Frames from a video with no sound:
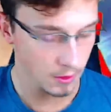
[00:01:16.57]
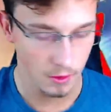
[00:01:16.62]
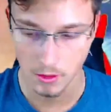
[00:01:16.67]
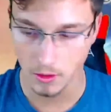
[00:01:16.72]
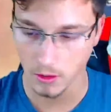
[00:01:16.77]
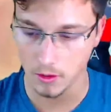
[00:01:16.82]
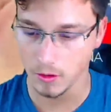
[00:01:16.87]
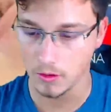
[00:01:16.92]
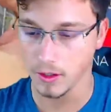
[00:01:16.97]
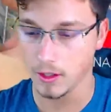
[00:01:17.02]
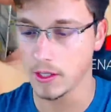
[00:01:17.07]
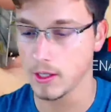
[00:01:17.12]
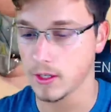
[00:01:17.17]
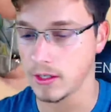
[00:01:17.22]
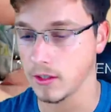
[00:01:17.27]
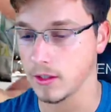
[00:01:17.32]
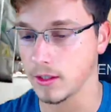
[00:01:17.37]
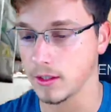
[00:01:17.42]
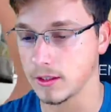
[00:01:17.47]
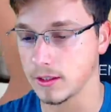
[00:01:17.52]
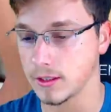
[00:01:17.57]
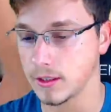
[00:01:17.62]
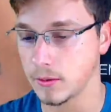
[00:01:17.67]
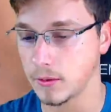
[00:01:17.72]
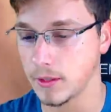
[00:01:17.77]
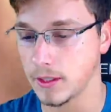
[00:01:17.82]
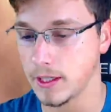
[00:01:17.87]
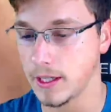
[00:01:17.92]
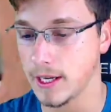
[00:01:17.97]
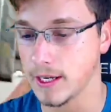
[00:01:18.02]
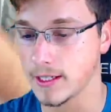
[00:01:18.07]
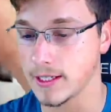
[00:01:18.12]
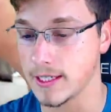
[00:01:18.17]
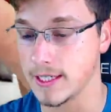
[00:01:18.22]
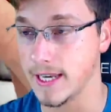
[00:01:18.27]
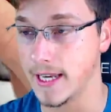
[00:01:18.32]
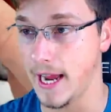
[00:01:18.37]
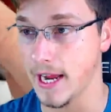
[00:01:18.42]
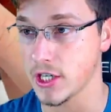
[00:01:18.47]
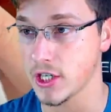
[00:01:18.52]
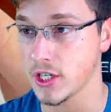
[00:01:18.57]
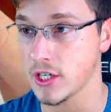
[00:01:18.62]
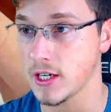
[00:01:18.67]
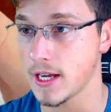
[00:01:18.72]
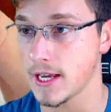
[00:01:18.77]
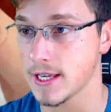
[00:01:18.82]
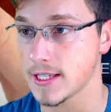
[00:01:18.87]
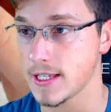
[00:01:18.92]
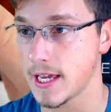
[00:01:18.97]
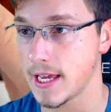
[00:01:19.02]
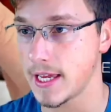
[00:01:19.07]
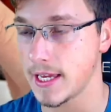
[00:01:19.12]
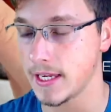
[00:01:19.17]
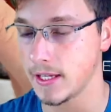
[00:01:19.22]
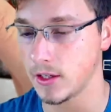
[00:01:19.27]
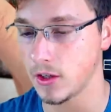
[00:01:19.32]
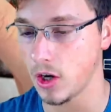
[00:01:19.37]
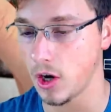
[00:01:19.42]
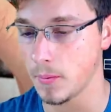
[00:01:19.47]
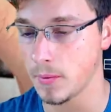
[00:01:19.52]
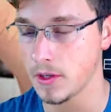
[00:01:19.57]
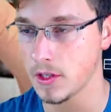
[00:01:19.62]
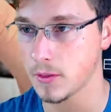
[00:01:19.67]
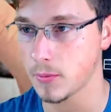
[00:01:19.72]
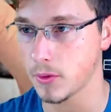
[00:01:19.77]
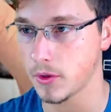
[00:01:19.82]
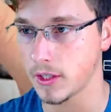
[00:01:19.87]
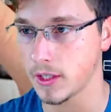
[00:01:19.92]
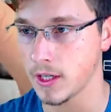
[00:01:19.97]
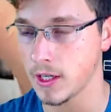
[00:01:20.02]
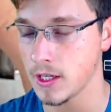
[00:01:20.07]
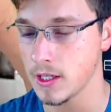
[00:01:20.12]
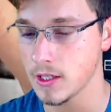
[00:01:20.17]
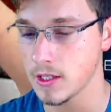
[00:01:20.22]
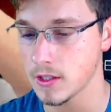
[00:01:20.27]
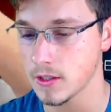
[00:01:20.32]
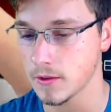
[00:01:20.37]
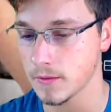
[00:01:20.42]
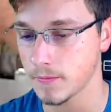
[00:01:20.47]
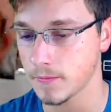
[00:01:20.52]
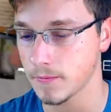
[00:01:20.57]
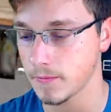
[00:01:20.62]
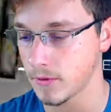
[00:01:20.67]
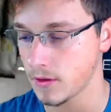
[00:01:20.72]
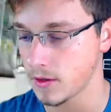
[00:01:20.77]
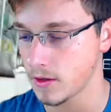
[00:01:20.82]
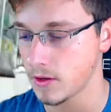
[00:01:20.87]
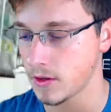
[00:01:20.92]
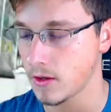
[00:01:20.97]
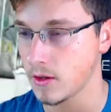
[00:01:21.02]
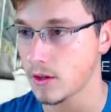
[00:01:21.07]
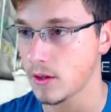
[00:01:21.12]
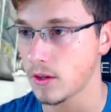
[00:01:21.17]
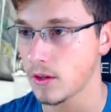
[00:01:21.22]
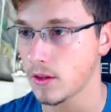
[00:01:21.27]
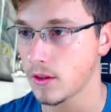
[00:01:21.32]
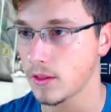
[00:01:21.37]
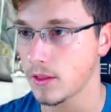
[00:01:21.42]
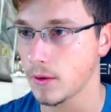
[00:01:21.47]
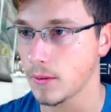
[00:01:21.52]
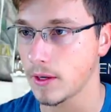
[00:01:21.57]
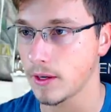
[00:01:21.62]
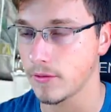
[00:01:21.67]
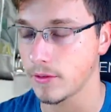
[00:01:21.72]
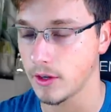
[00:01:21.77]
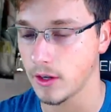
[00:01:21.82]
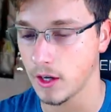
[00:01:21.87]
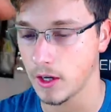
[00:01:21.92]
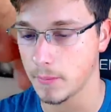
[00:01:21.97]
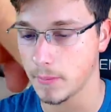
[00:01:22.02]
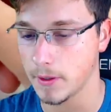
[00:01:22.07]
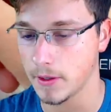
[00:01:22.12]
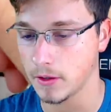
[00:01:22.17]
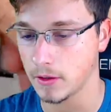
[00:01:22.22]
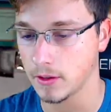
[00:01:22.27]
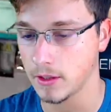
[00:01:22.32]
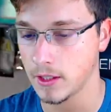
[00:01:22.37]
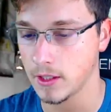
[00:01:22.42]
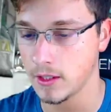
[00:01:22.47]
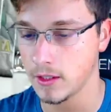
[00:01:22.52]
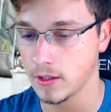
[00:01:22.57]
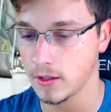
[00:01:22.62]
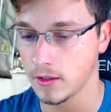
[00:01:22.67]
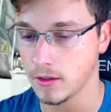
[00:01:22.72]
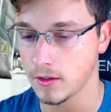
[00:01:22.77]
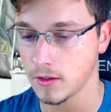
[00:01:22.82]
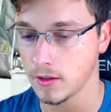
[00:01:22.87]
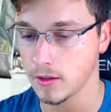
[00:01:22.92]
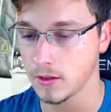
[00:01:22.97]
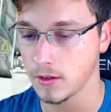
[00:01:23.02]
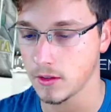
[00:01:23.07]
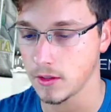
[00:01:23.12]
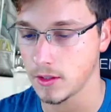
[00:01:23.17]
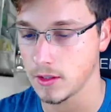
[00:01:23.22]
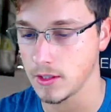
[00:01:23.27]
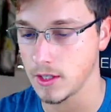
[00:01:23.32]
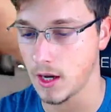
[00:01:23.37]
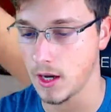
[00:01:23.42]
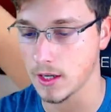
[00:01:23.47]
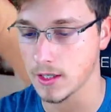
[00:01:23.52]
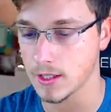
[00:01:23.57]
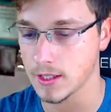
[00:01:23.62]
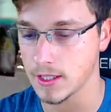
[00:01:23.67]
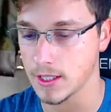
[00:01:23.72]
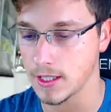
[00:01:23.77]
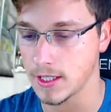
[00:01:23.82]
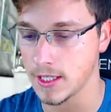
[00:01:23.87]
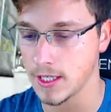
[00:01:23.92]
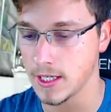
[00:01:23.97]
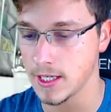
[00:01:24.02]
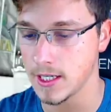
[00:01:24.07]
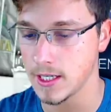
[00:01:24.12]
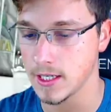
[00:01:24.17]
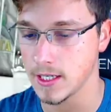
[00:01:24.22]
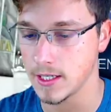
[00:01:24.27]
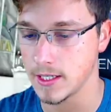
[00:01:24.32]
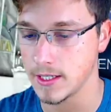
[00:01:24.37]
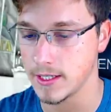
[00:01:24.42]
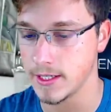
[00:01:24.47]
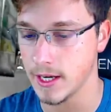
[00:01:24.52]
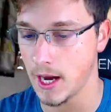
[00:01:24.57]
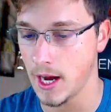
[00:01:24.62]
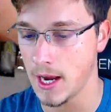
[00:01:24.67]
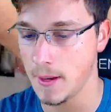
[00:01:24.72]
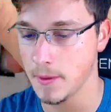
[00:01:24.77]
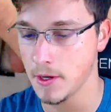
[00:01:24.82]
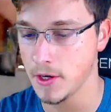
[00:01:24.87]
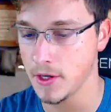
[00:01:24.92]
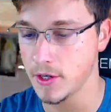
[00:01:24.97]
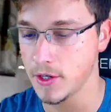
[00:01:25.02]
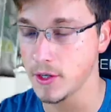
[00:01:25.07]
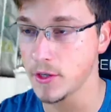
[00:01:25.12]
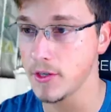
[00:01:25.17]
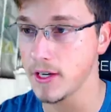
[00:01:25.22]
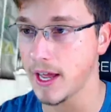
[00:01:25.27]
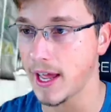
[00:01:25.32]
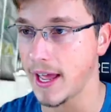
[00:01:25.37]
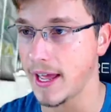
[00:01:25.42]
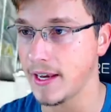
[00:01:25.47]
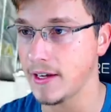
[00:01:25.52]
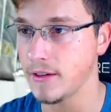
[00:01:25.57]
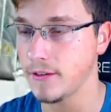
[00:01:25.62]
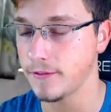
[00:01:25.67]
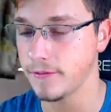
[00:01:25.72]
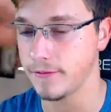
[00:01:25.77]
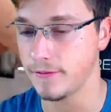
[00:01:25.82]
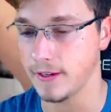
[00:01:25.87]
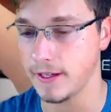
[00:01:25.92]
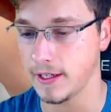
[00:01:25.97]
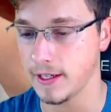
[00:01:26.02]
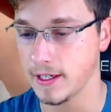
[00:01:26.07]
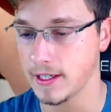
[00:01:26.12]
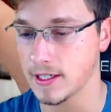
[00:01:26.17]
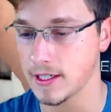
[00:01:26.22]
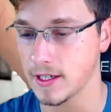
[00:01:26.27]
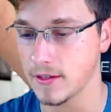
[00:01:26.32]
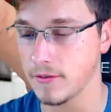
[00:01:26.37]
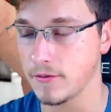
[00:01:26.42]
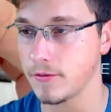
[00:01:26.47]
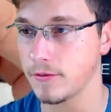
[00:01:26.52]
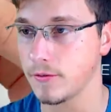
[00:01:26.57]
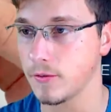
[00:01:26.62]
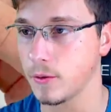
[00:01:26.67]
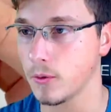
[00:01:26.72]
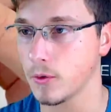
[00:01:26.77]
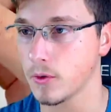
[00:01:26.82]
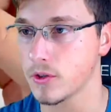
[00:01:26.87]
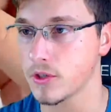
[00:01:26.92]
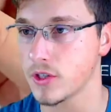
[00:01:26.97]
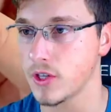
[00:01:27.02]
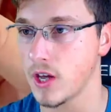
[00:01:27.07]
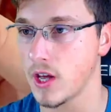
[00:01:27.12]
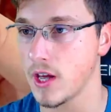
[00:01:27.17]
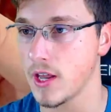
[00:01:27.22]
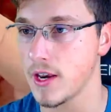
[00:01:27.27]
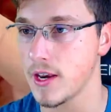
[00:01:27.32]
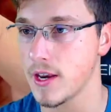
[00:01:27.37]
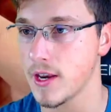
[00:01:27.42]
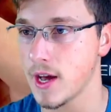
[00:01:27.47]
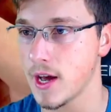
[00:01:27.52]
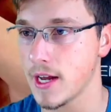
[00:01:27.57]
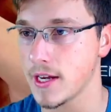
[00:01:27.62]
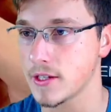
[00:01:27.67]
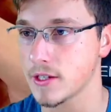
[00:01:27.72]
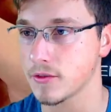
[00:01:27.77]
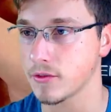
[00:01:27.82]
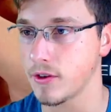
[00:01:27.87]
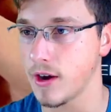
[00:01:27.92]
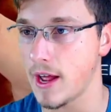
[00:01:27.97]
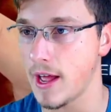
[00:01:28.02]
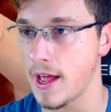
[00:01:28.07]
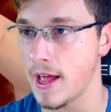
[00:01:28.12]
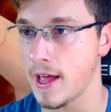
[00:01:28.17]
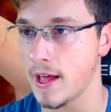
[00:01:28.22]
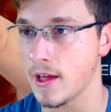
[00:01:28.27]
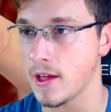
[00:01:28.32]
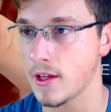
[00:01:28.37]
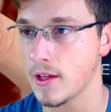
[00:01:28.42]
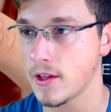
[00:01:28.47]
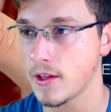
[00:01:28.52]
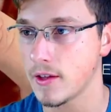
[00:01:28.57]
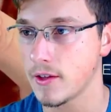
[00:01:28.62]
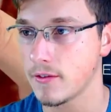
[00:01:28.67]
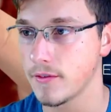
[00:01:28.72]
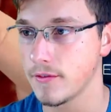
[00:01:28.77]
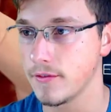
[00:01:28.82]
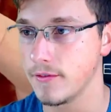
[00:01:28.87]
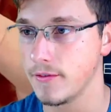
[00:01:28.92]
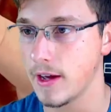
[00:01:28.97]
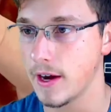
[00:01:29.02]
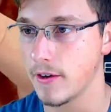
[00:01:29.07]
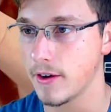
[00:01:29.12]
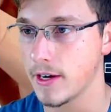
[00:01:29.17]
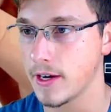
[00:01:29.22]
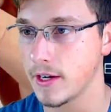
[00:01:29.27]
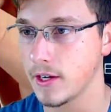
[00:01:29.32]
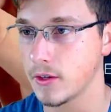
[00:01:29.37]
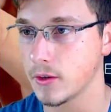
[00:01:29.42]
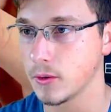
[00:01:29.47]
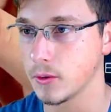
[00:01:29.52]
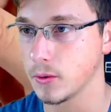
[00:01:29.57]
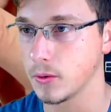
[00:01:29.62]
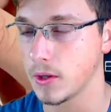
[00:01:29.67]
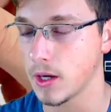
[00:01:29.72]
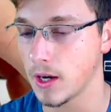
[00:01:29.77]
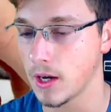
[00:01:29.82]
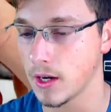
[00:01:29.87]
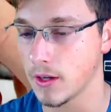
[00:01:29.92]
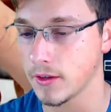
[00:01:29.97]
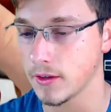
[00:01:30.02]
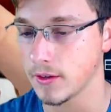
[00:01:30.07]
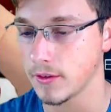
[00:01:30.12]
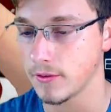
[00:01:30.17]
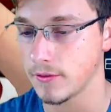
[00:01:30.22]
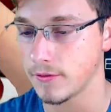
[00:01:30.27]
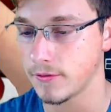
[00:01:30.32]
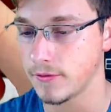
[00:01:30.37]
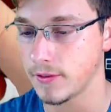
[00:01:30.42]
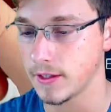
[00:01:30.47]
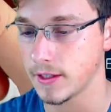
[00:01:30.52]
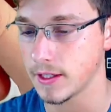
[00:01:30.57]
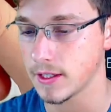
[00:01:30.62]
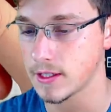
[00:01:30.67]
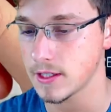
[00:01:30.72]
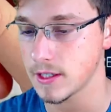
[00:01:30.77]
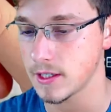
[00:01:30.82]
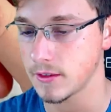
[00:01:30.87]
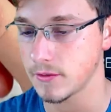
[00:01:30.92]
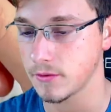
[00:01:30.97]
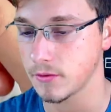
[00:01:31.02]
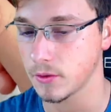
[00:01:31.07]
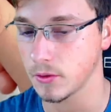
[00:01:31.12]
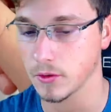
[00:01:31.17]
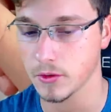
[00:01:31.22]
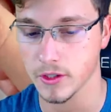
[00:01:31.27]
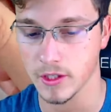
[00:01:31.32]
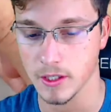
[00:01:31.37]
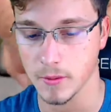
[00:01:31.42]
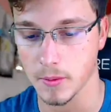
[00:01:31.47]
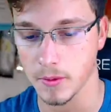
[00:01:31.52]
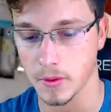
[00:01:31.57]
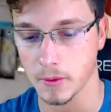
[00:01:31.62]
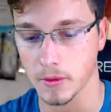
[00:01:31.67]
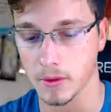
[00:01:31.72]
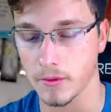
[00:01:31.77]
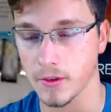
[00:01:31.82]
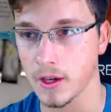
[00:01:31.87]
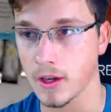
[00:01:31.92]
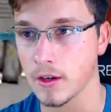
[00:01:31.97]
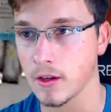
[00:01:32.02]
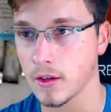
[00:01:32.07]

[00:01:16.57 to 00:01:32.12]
Okay, let's see what we can get. Dasher as a common is pretty nice. Then we have guard penalty, Dark City, Diamond Dude, and Phoenix Enforcer. Nice rare. Very cool card. Phoenix Enforcer. That's probably one of our